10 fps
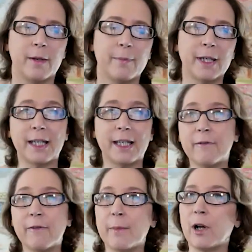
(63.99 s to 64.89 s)
I'm going to
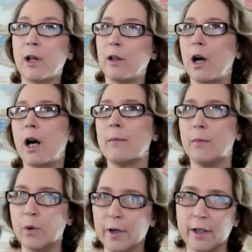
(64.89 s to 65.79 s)
give them a lot
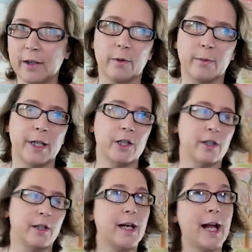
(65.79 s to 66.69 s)
more
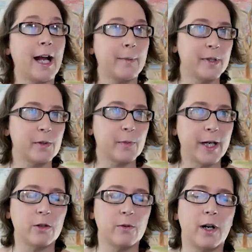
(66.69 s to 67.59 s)
information. That happens way
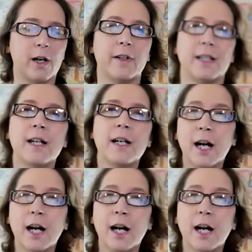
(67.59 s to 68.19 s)
too often.